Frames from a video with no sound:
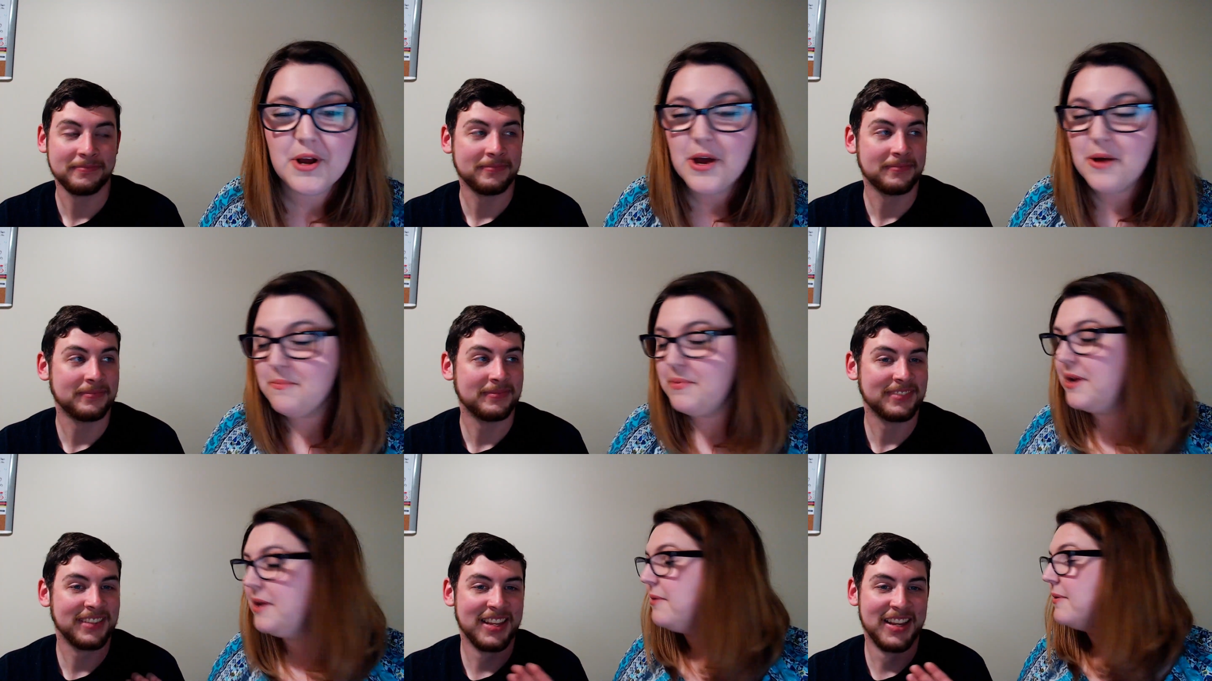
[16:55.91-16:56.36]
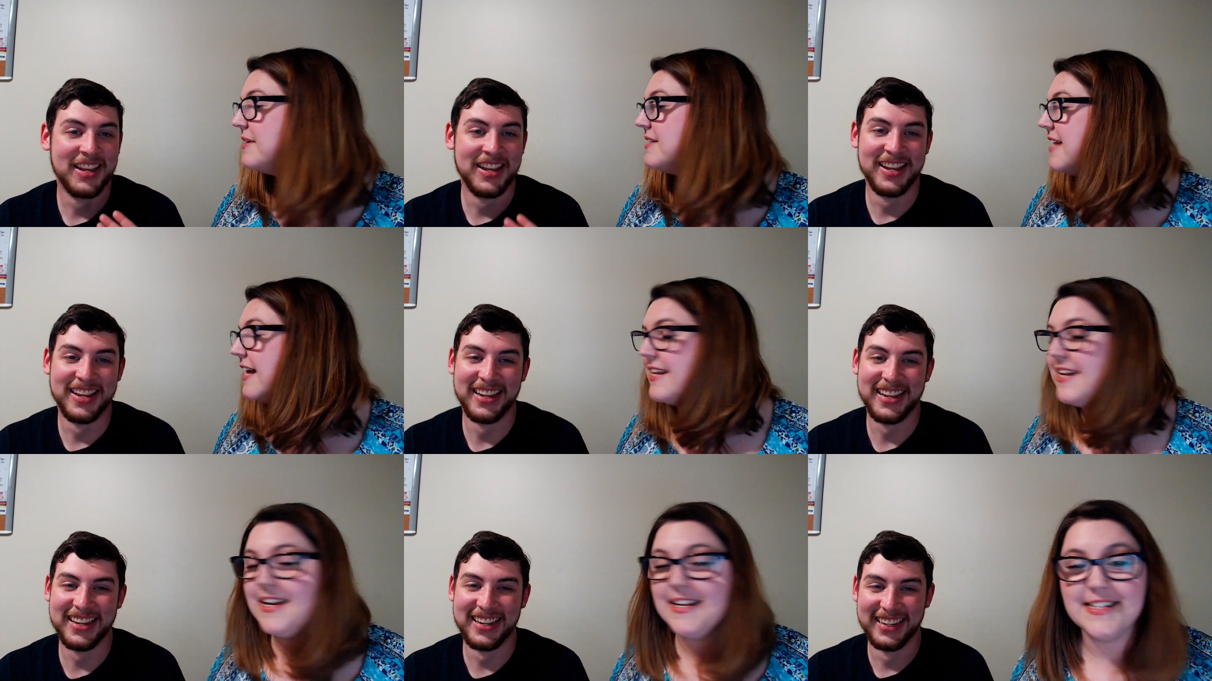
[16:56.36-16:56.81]
Speaker 1: But anyways,
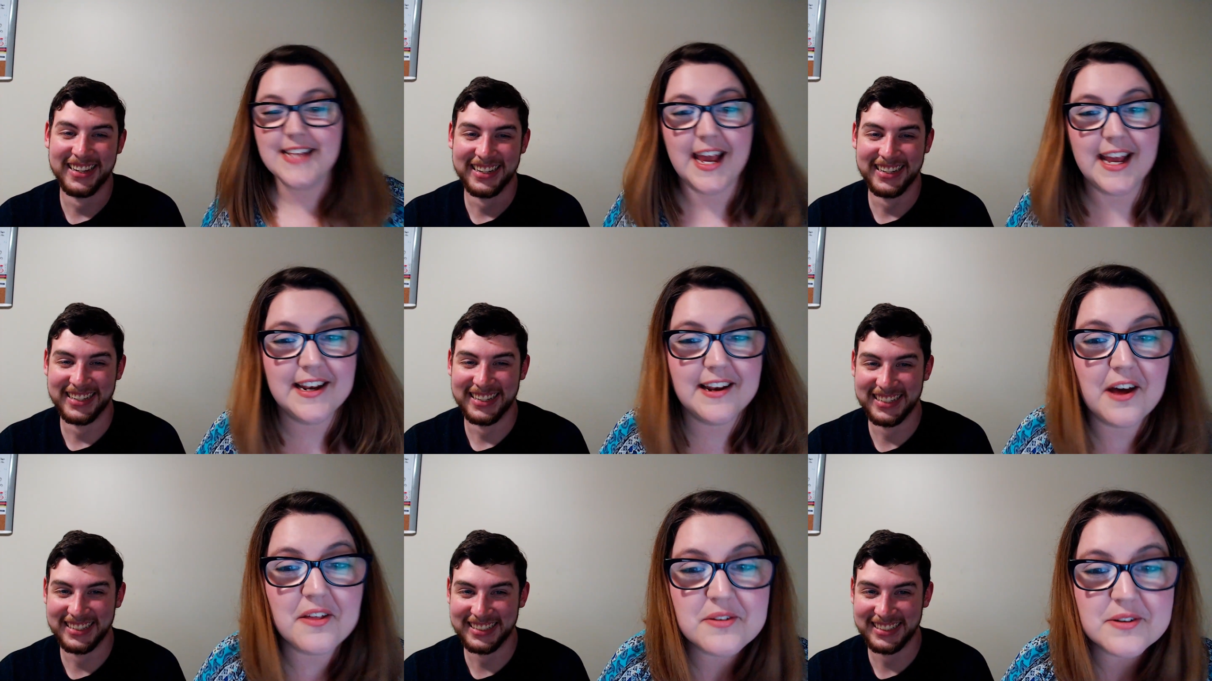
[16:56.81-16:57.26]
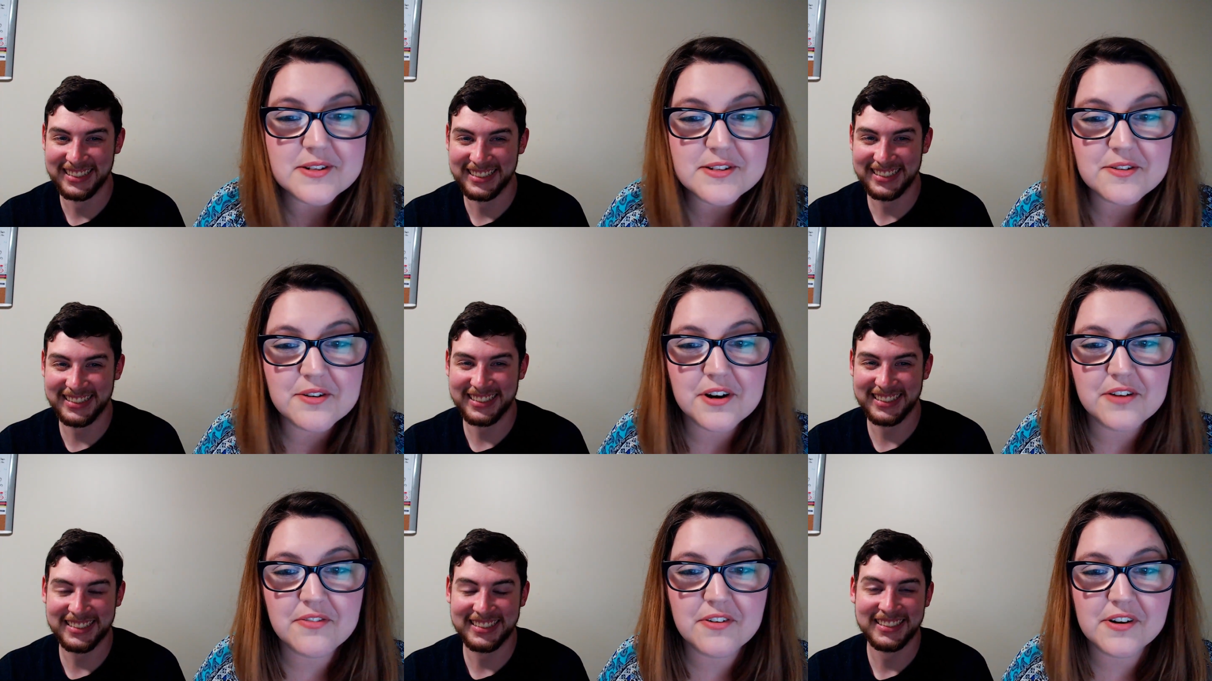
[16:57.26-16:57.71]
that is another
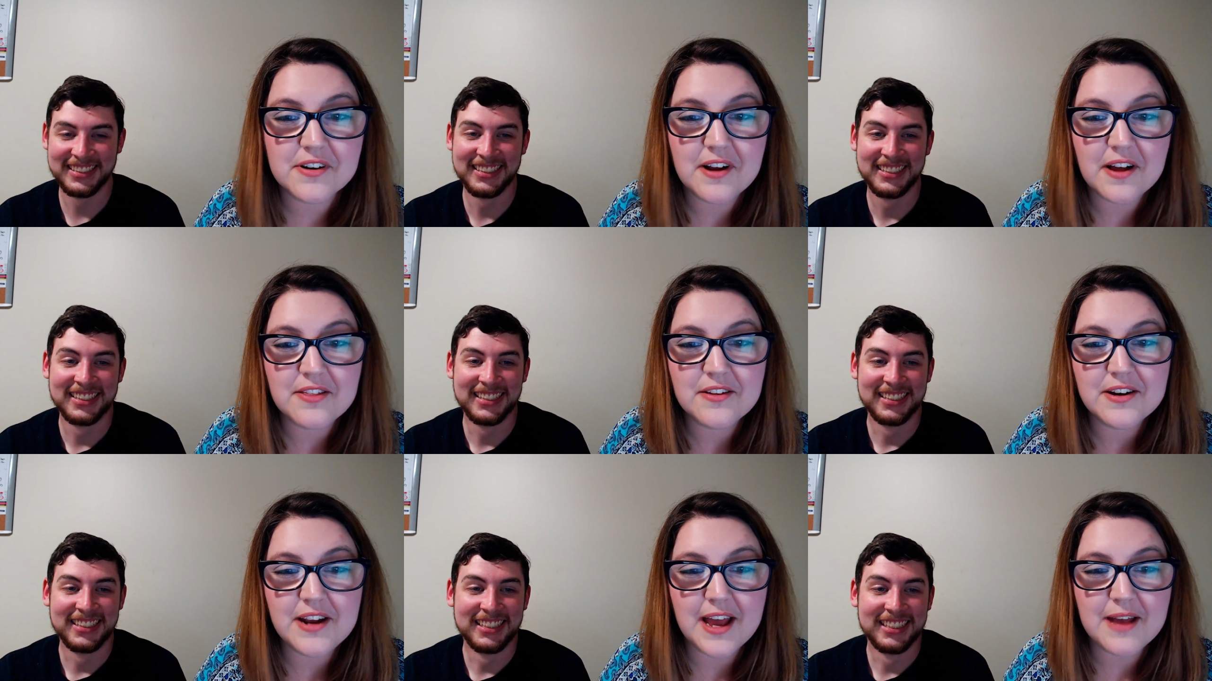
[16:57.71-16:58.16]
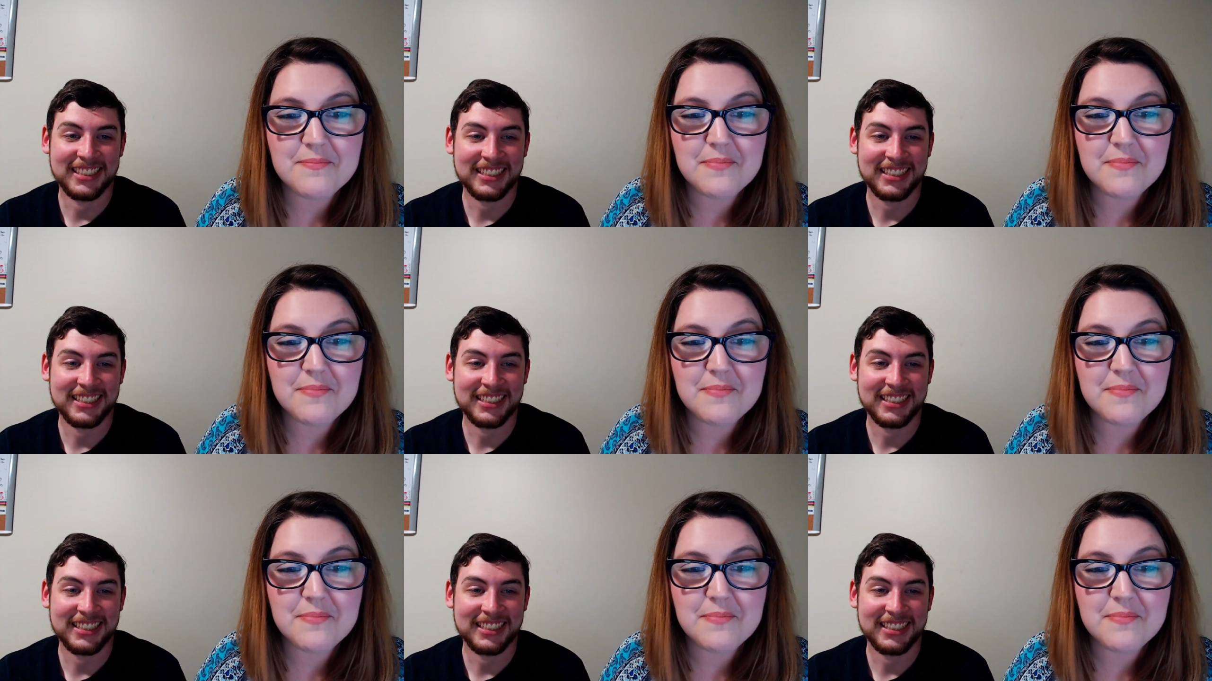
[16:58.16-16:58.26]
story for another day.